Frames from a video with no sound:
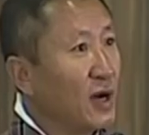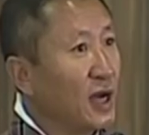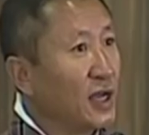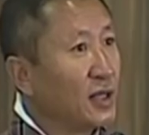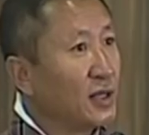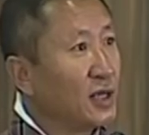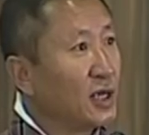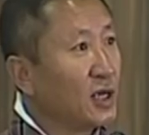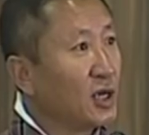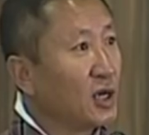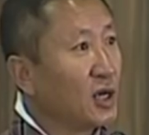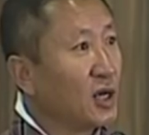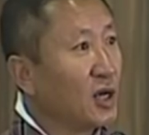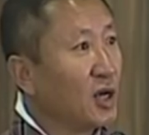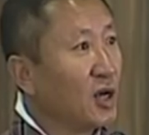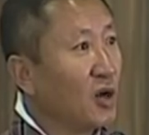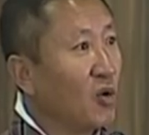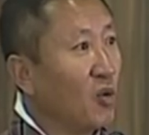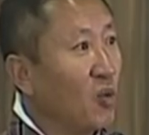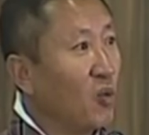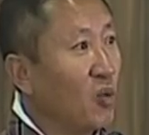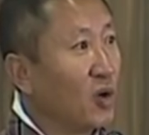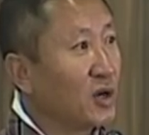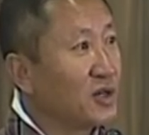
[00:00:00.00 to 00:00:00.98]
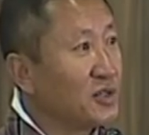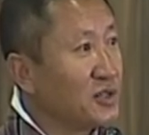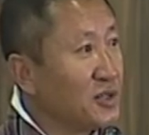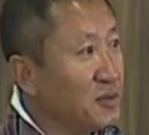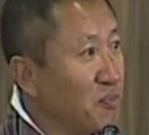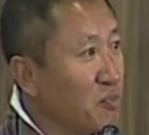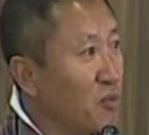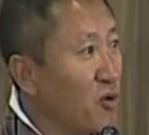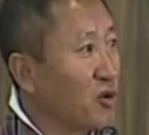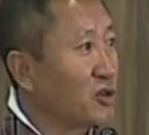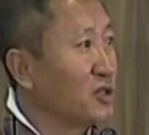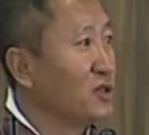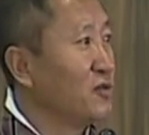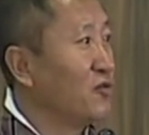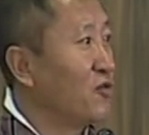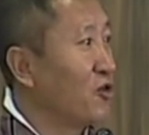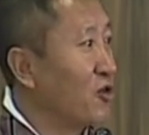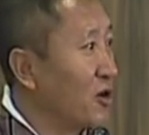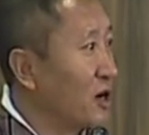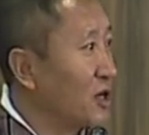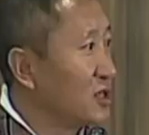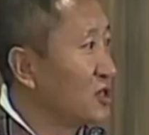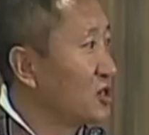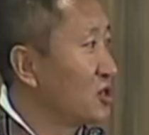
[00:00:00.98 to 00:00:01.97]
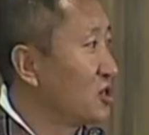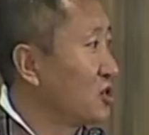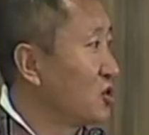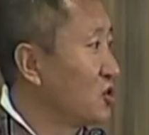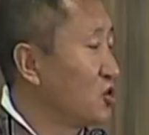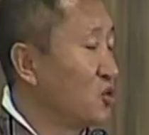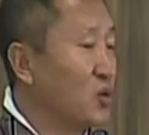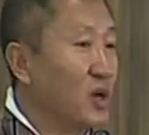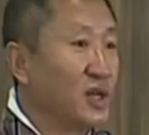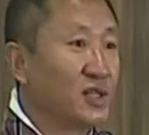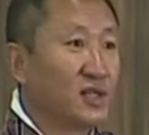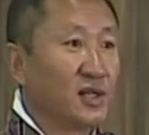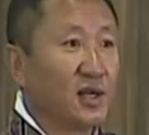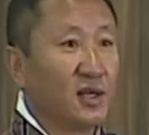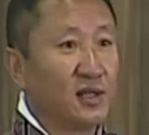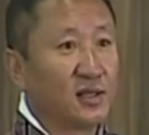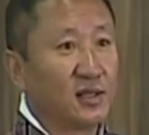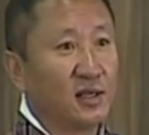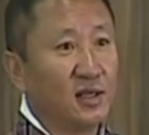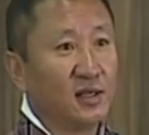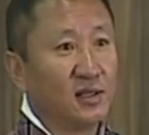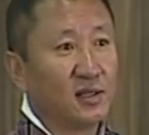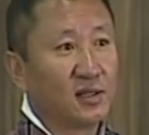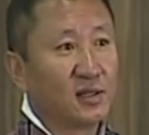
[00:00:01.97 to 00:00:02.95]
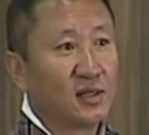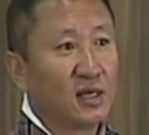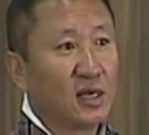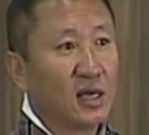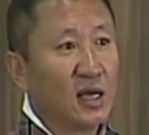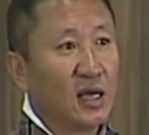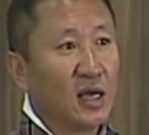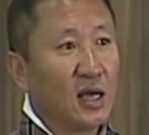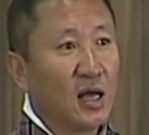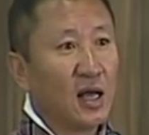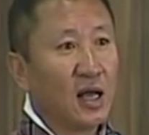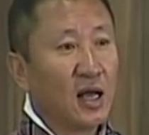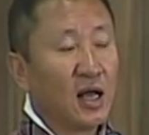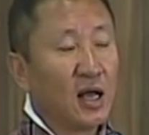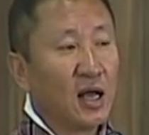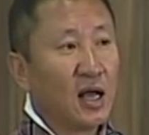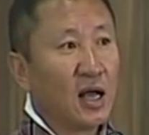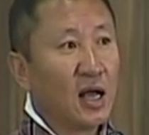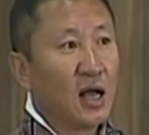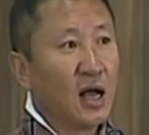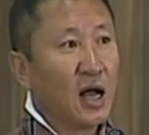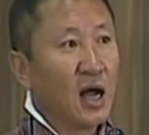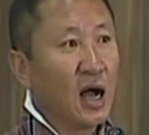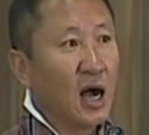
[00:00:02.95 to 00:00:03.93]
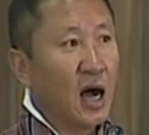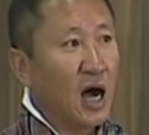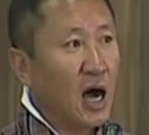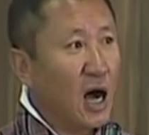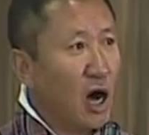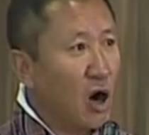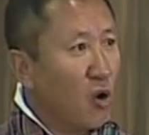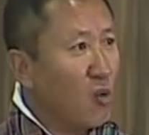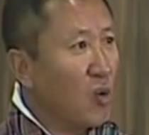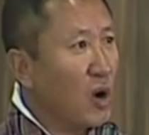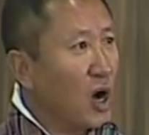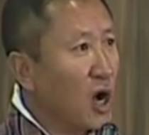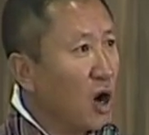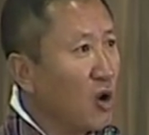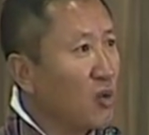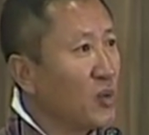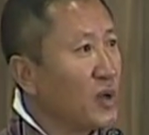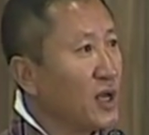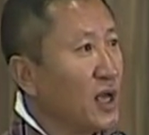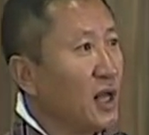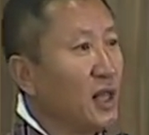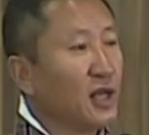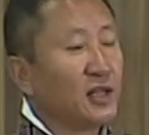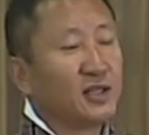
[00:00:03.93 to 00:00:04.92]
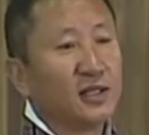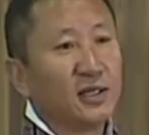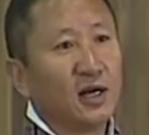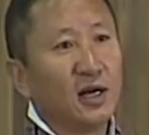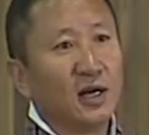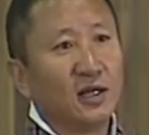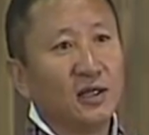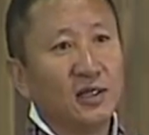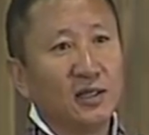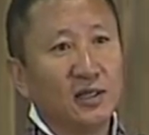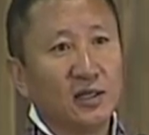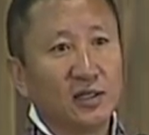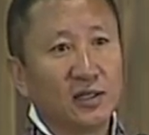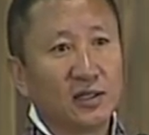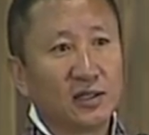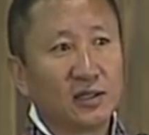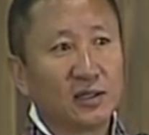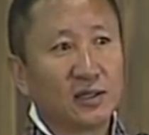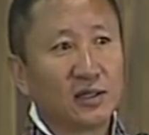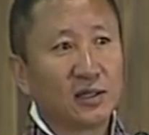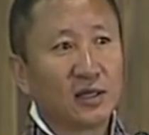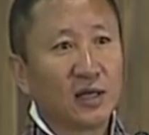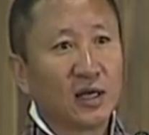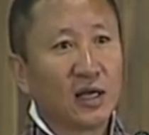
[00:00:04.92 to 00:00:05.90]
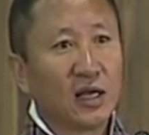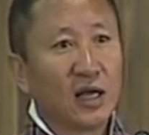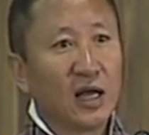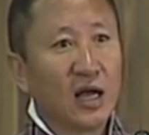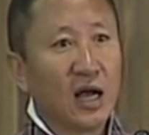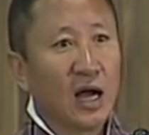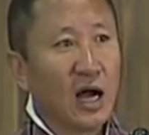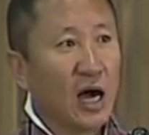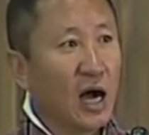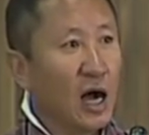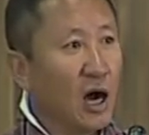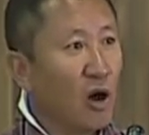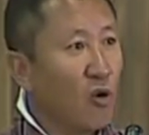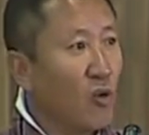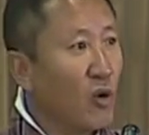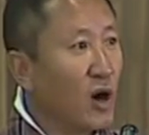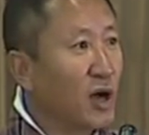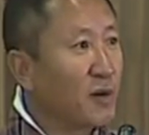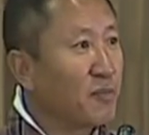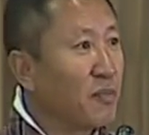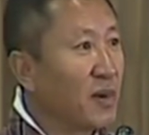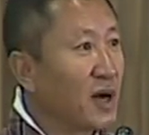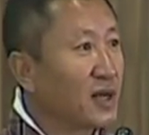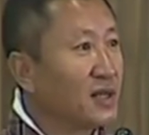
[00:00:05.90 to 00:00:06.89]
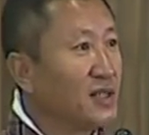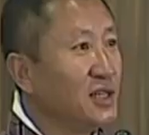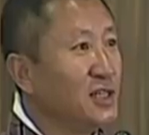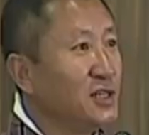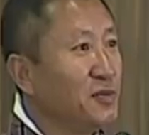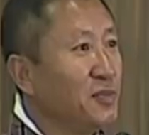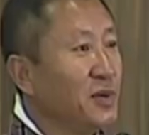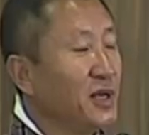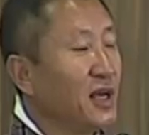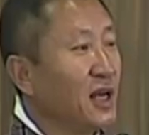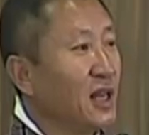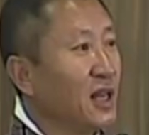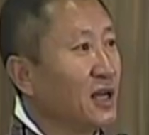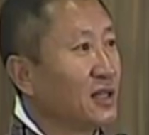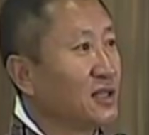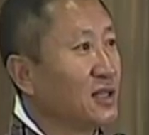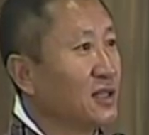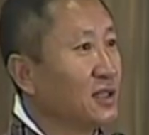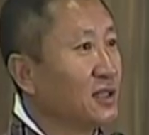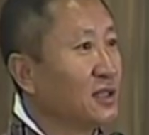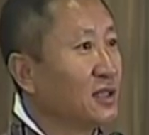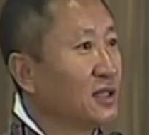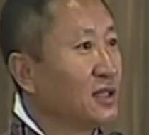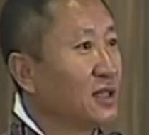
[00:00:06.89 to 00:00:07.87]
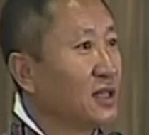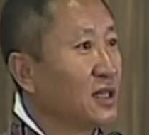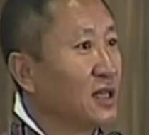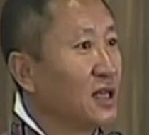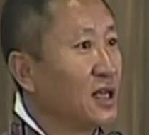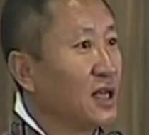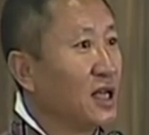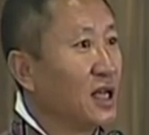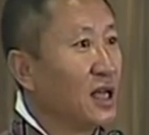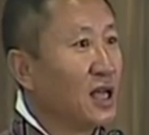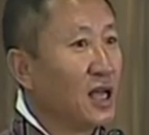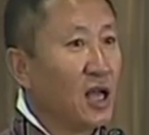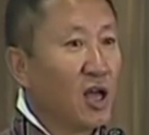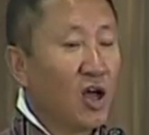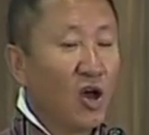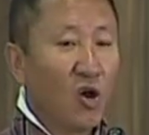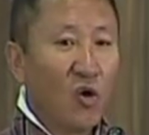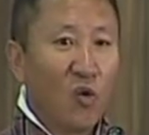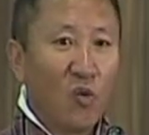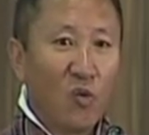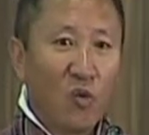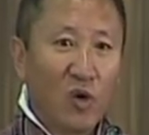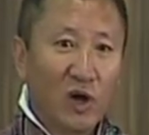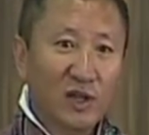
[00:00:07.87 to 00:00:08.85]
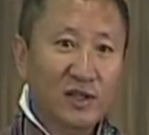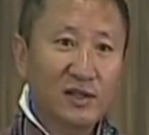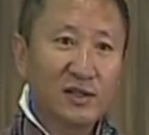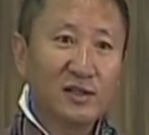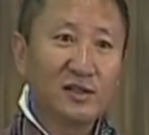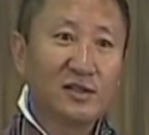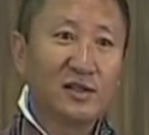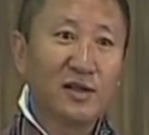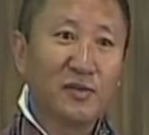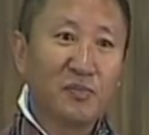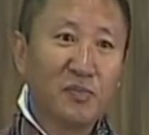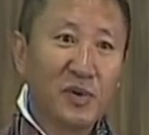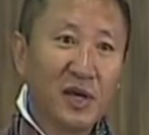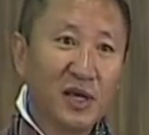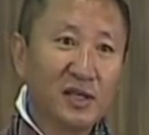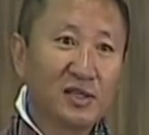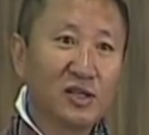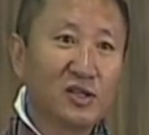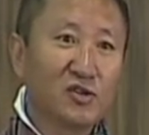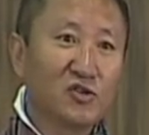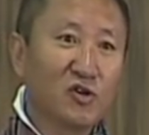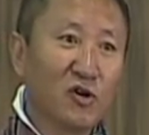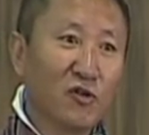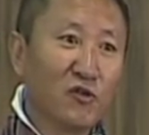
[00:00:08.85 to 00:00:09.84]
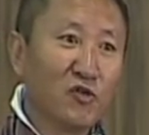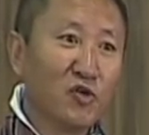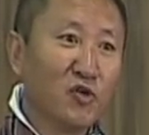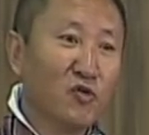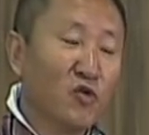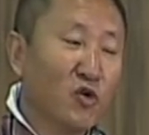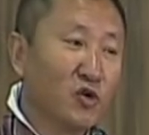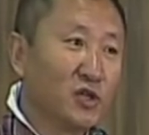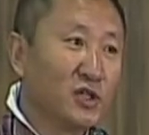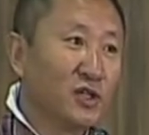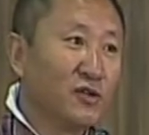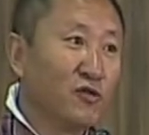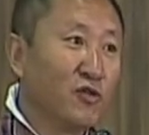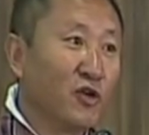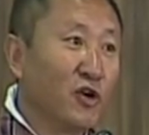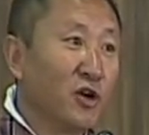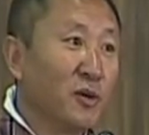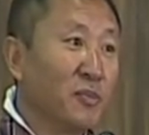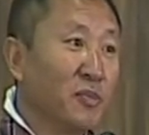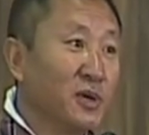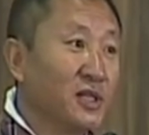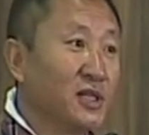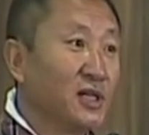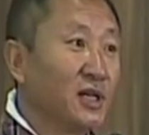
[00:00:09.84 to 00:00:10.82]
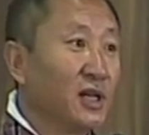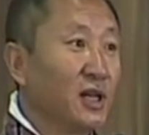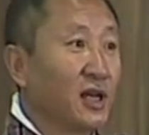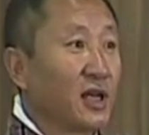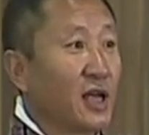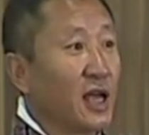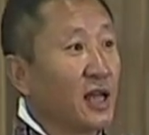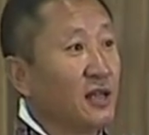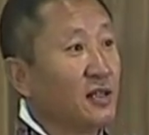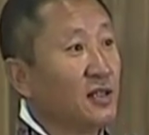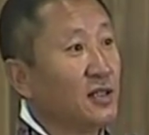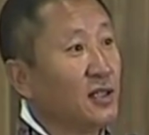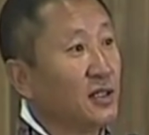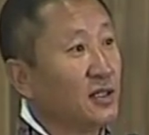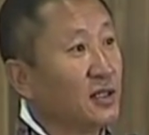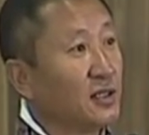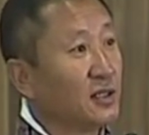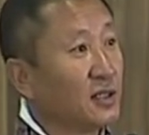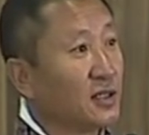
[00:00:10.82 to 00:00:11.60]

think what is important for us to assess is, how are we electing our leaders? How are parties being elected? What is the basis of you voting for a particular candidate?